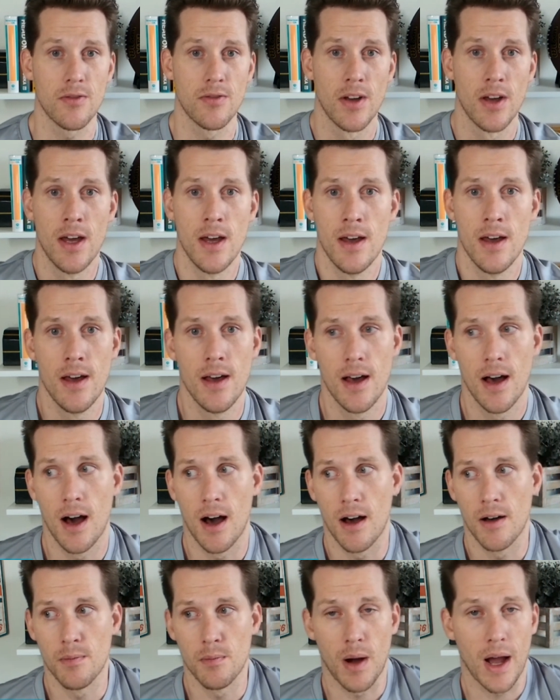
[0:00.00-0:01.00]
of
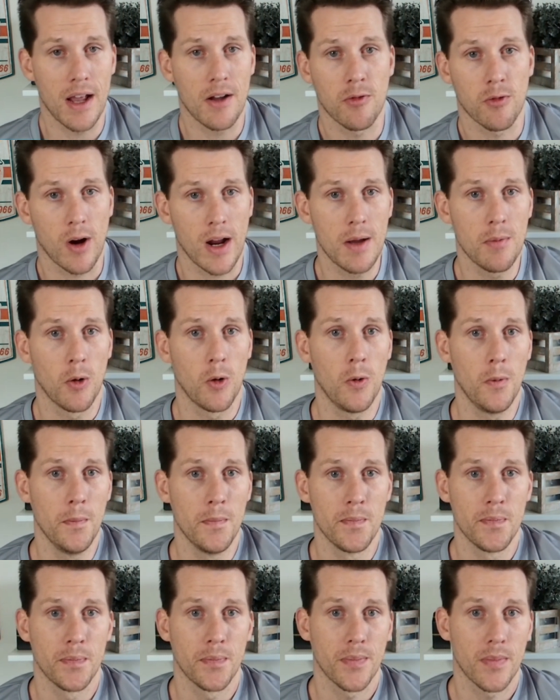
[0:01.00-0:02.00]
Mike Vrabel,
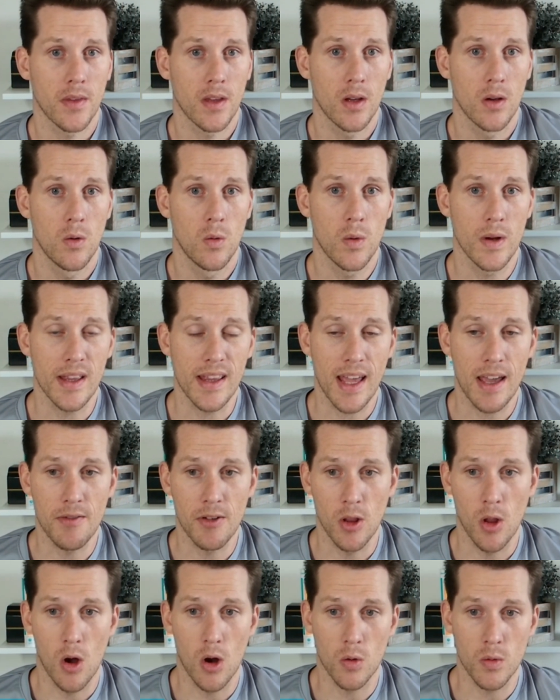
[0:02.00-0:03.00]
when
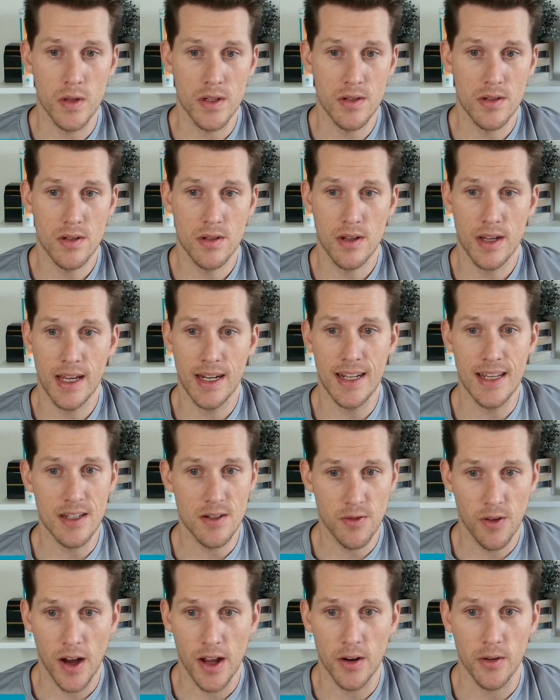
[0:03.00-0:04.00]
David Long was in
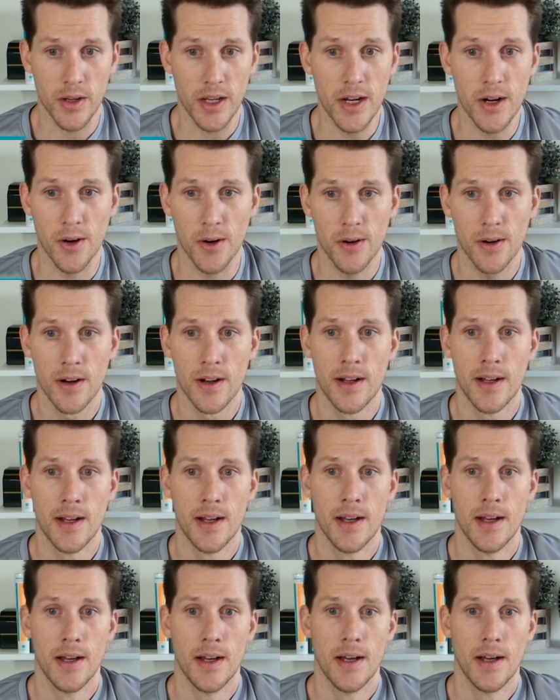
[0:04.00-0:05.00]
his final year,
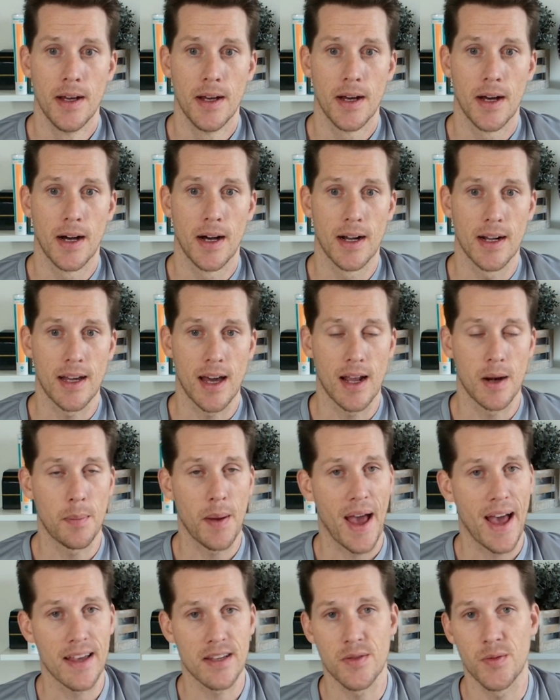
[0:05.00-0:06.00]
kind of
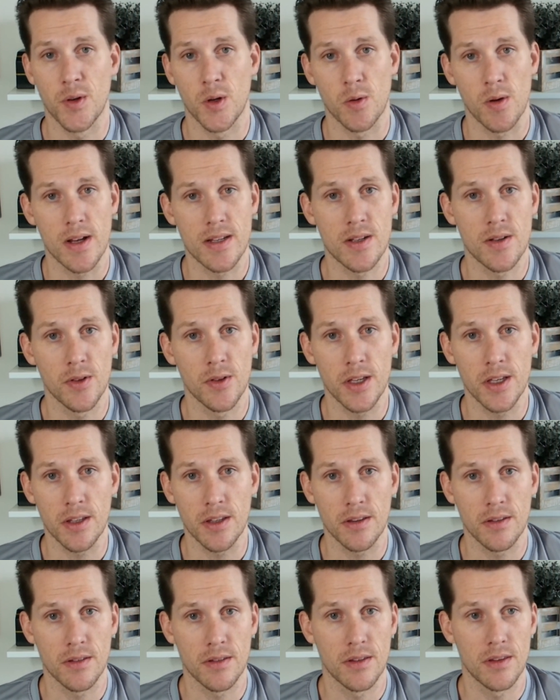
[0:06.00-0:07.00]

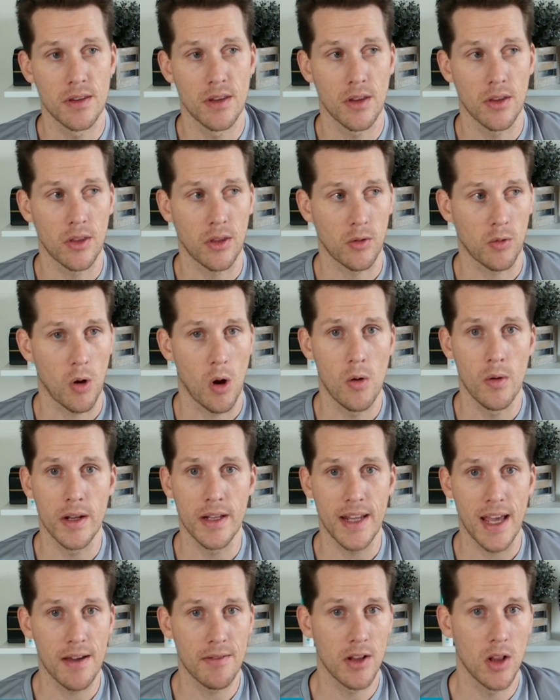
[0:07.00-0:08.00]
passive-aggressively
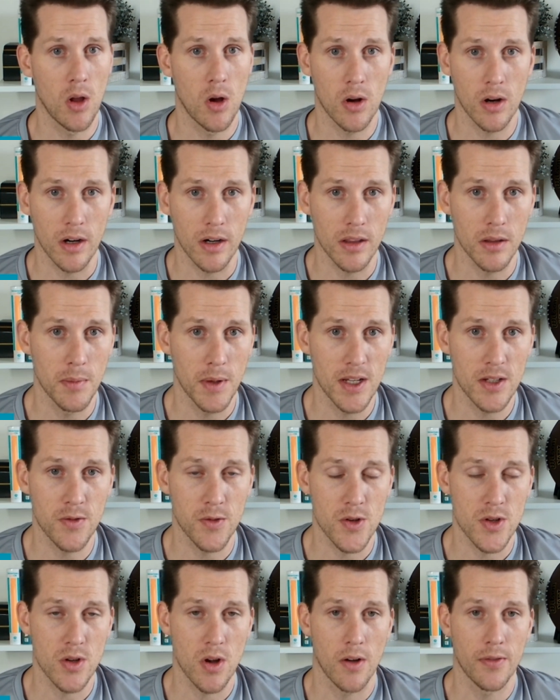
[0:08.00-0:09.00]
throwing David Long under the bus
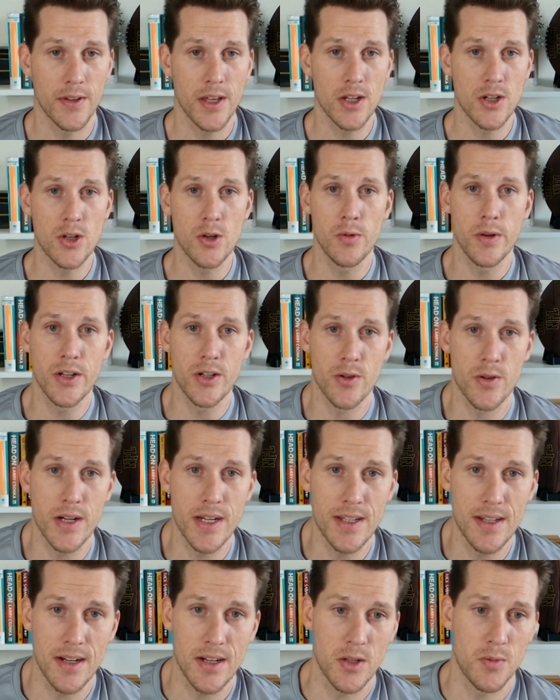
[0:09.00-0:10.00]
for soft tissue
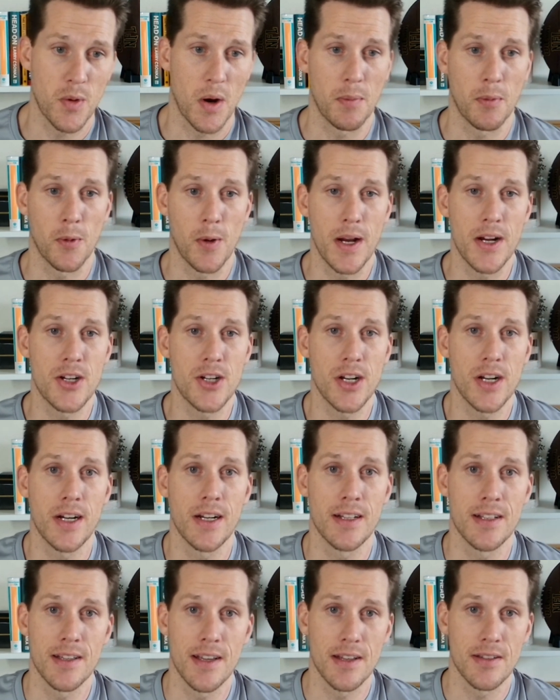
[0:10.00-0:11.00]
injuries in his preparation
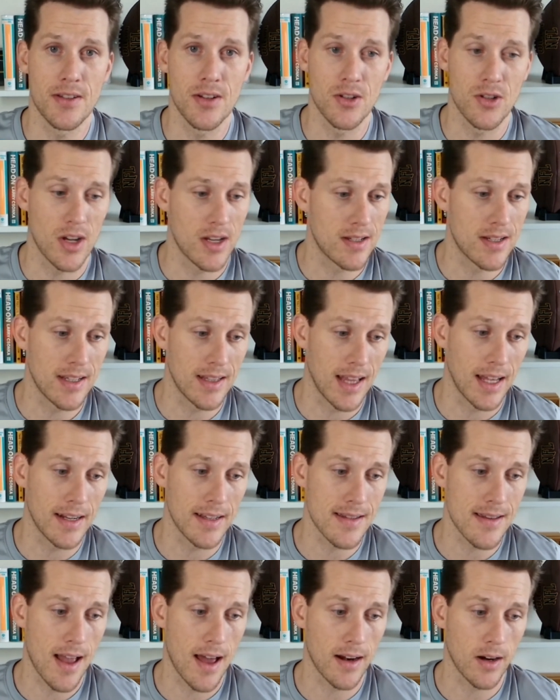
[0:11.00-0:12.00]
and suggesting that
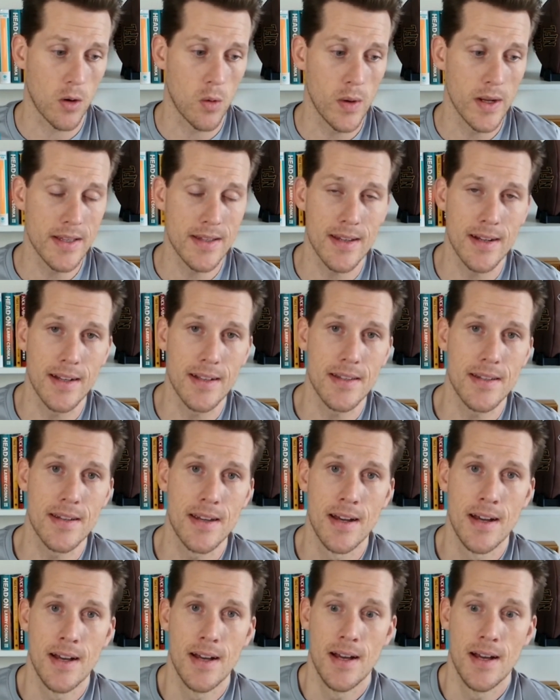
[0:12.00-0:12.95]
it's not a coincidence.